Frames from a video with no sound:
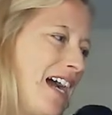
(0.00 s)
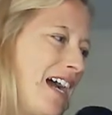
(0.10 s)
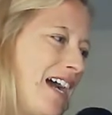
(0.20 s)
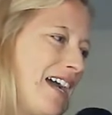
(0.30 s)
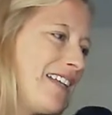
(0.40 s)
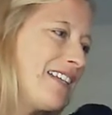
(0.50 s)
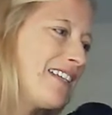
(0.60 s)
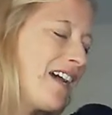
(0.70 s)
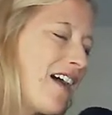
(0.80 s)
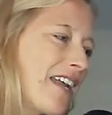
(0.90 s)
And
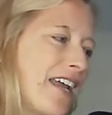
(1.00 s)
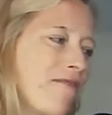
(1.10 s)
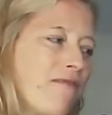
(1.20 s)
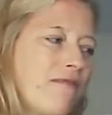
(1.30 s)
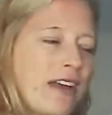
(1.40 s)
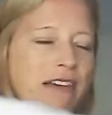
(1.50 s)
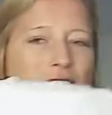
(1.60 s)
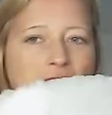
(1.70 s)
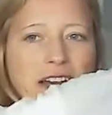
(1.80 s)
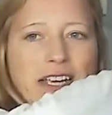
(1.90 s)
again,
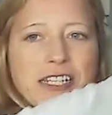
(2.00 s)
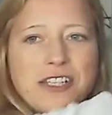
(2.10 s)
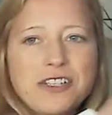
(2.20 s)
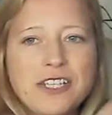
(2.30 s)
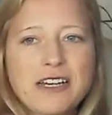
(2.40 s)
very light. Did you see